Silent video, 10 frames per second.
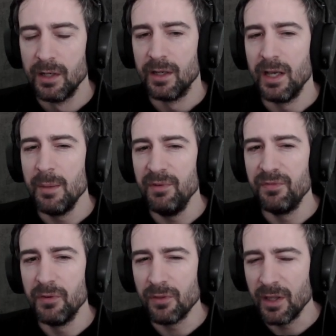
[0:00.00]
And
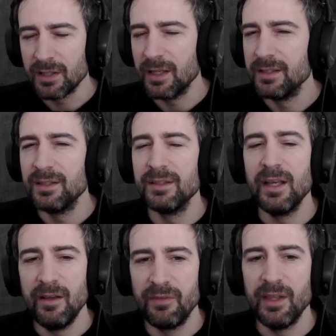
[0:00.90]
before that, I didn't
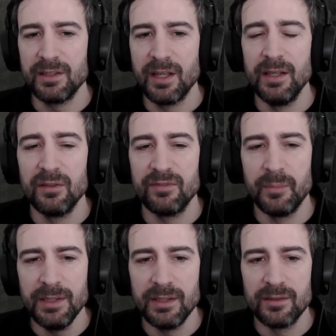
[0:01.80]
have that kind of
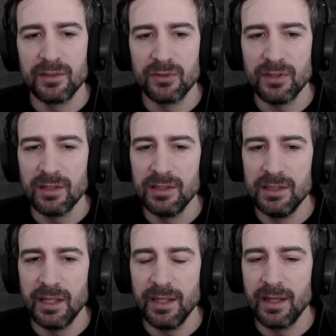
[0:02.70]
money. So
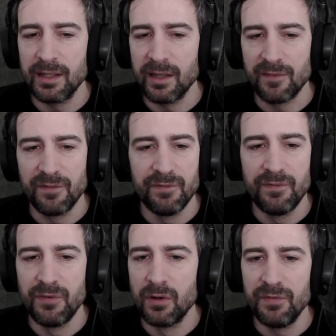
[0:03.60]
suddenly I had like
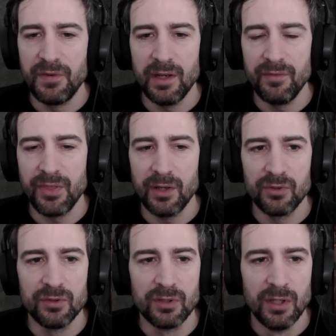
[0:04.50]
4,000 or
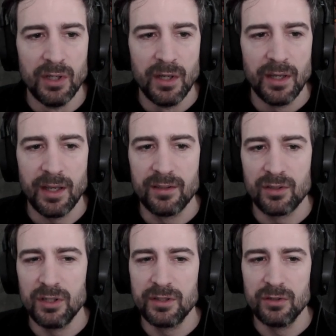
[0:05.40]
5,000
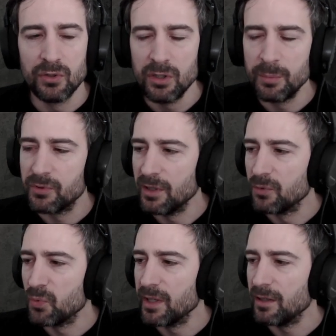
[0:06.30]
exalted orbs.
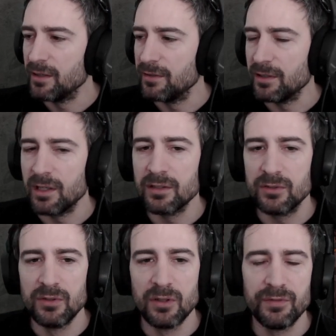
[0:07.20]
And when I started
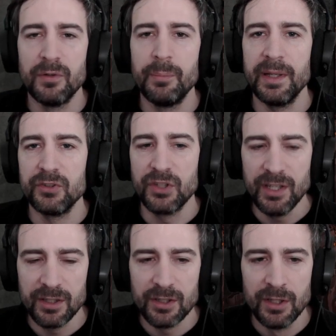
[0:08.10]
to look for better
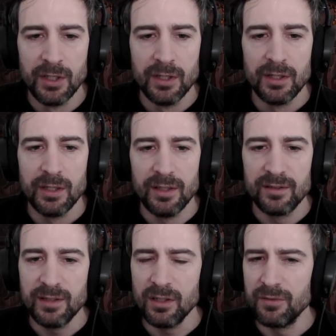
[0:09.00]
gear,
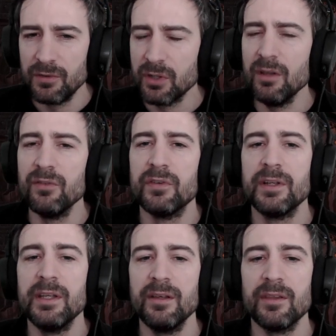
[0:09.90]
instead of looking for
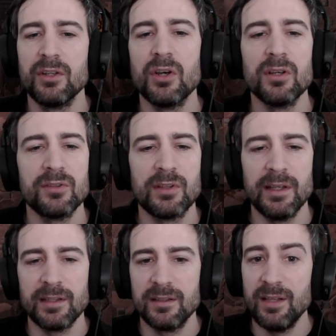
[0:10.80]
gear that cost
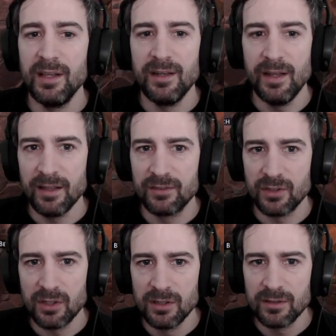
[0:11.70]
like 10
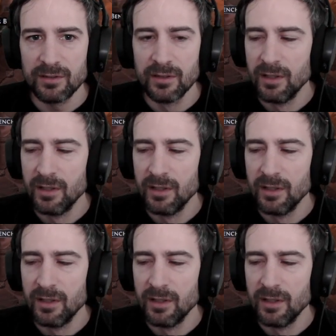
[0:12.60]
exalts,